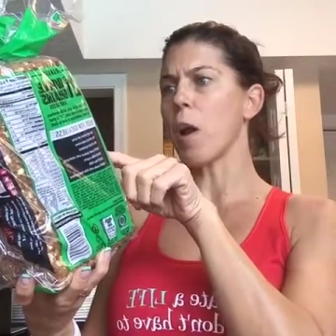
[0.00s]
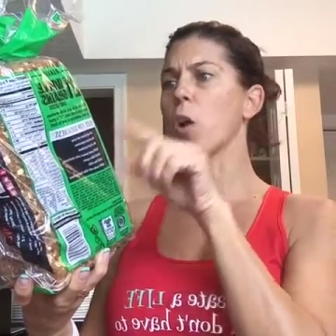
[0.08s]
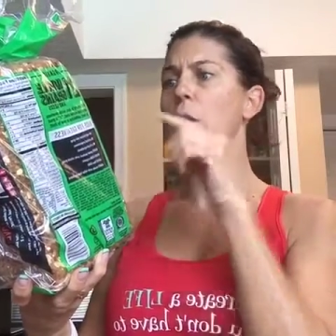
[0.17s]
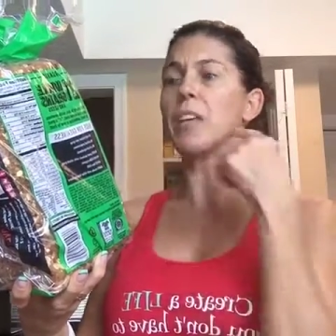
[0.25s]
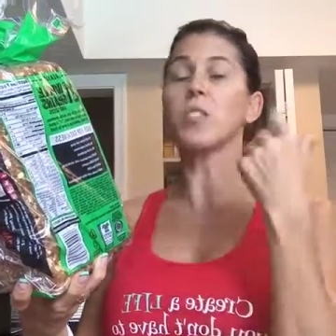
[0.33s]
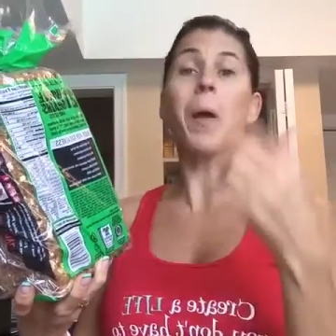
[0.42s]

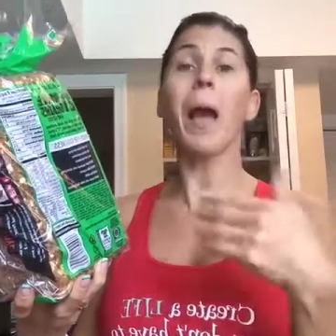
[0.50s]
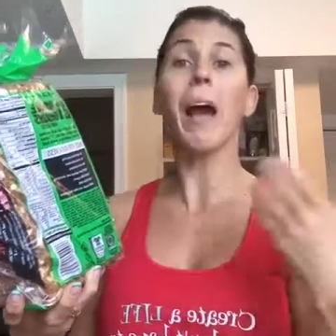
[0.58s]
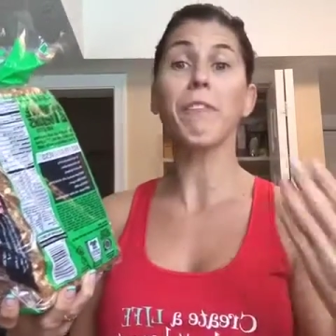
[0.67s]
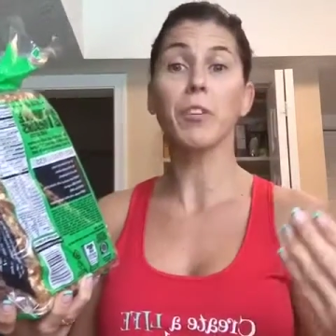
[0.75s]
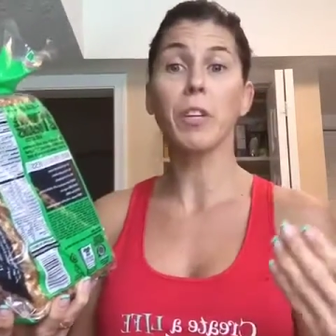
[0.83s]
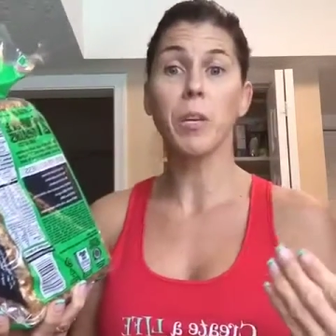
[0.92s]
Okay, so
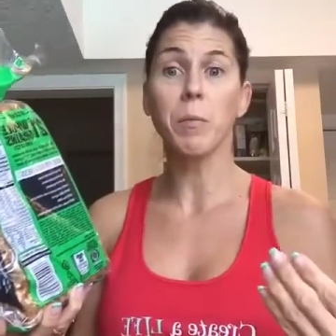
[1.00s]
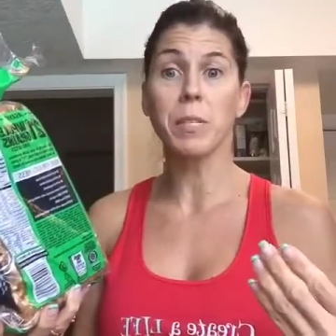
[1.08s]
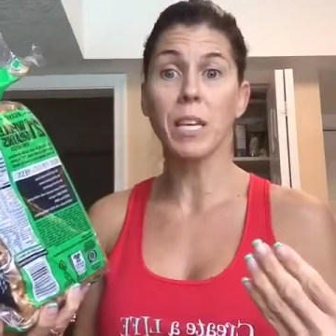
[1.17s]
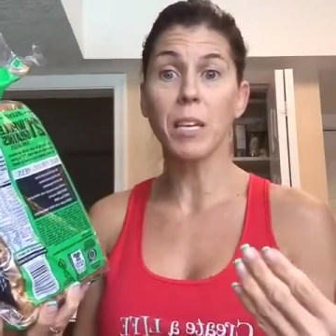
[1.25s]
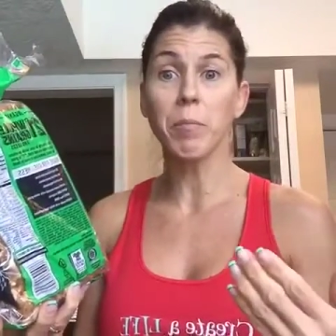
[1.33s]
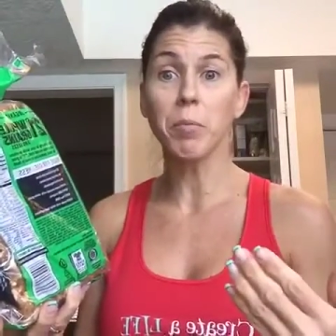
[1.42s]
after he was
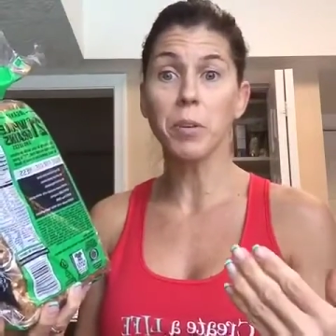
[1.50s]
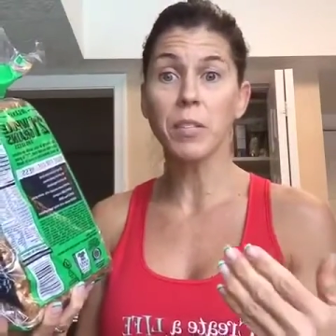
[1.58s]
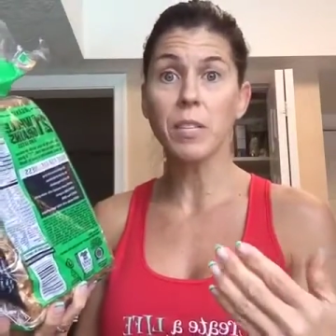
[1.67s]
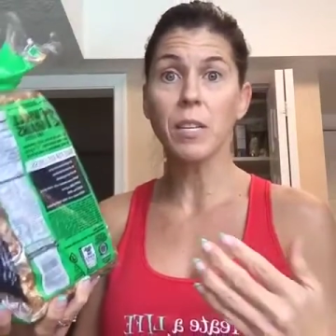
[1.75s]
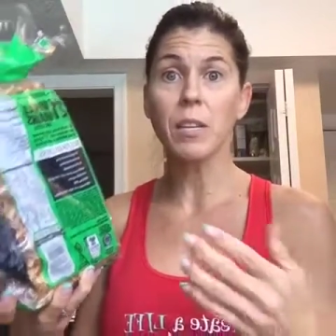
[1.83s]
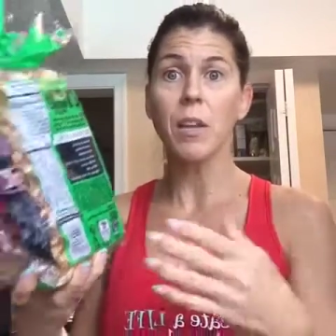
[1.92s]
in
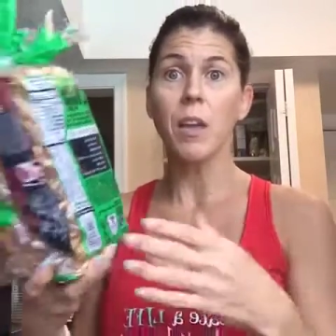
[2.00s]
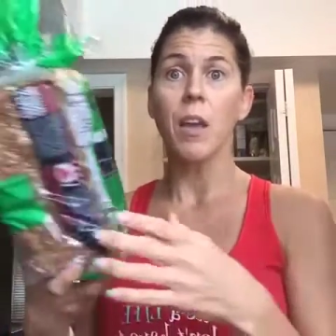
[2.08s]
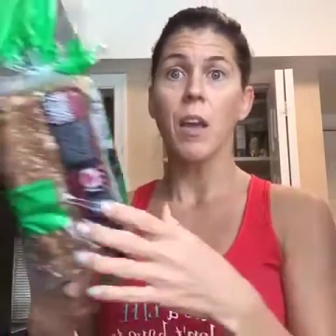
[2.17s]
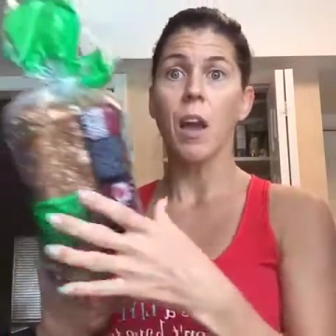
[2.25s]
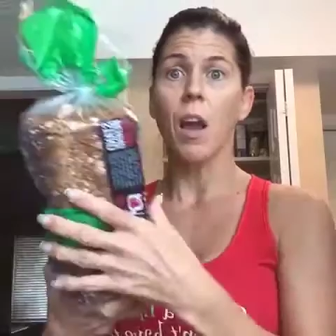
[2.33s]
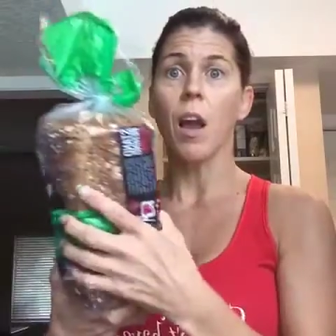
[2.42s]
prison,
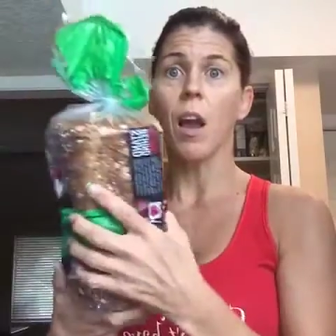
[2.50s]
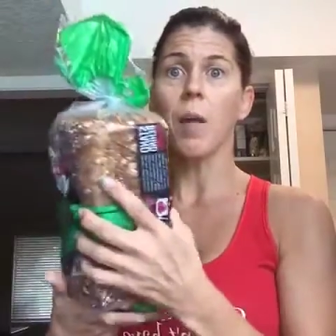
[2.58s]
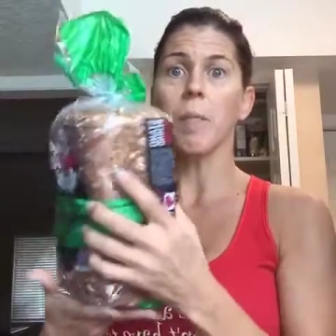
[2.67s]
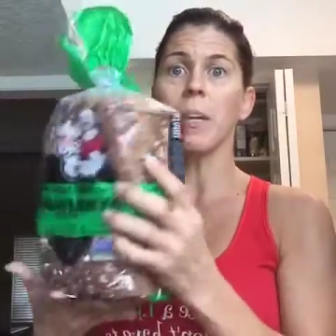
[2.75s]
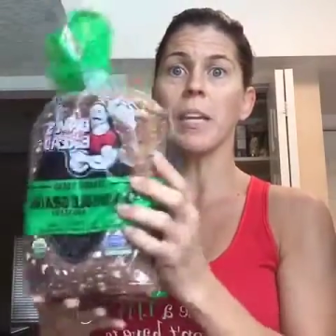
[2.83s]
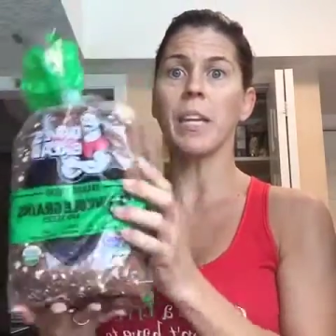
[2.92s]

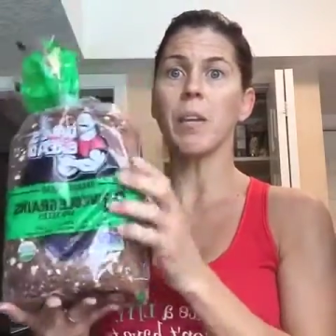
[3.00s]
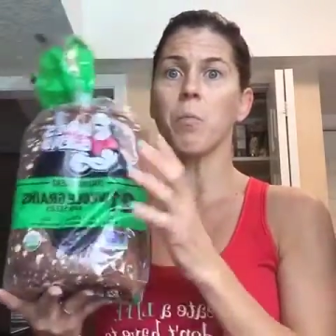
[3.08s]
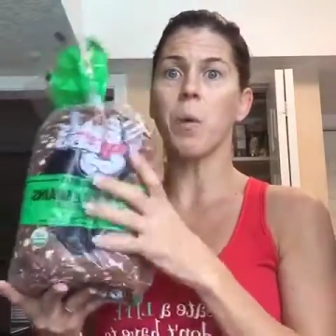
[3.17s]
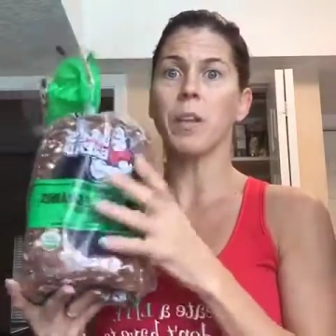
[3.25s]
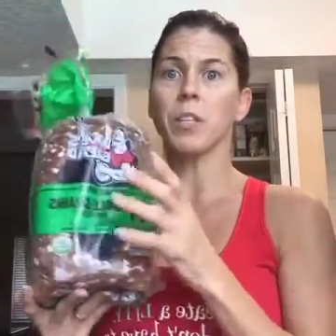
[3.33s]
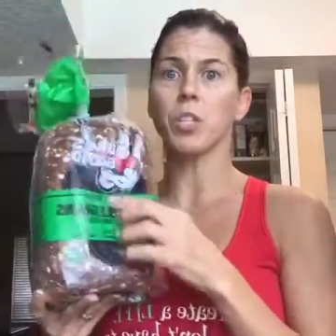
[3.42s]
um, he
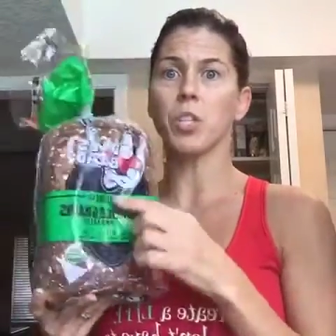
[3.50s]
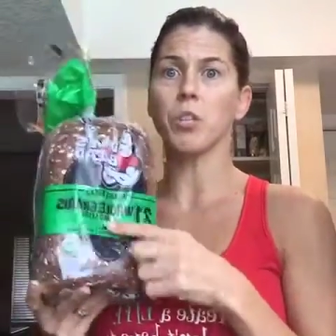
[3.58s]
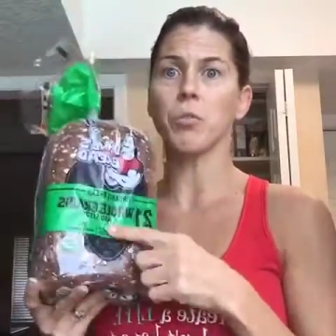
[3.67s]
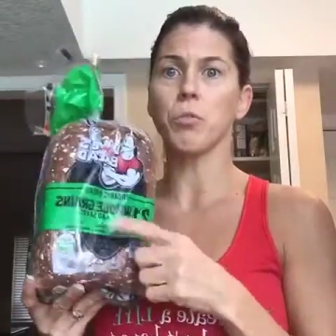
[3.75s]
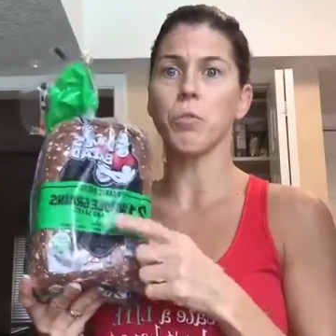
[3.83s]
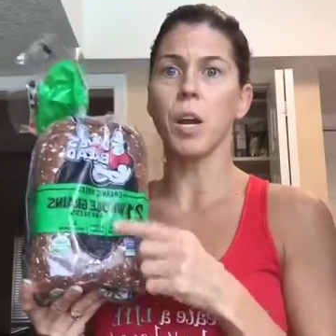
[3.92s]
went
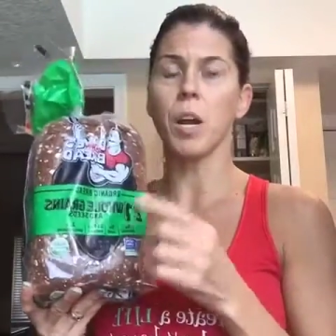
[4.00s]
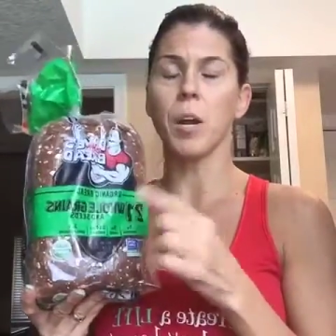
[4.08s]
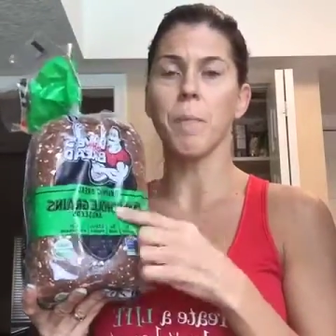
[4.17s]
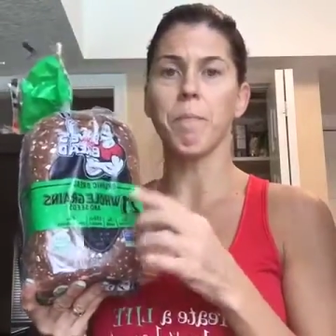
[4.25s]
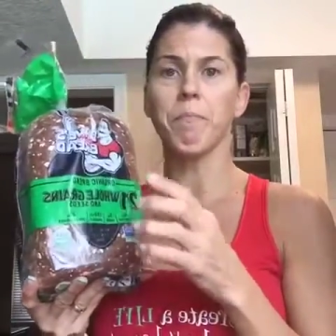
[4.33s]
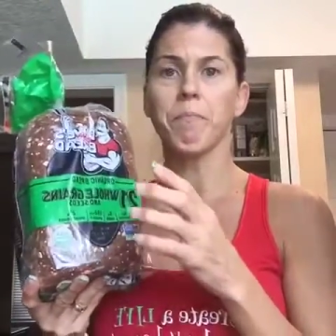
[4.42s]
to
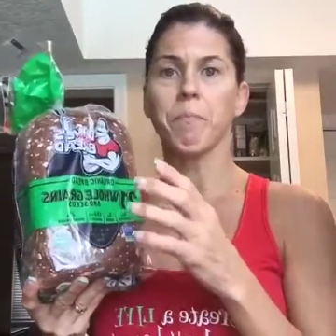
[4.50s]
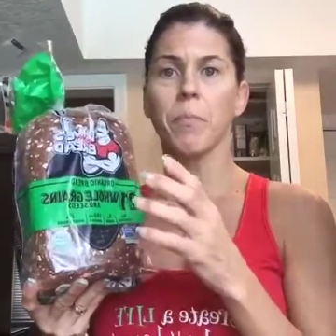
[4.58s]
um,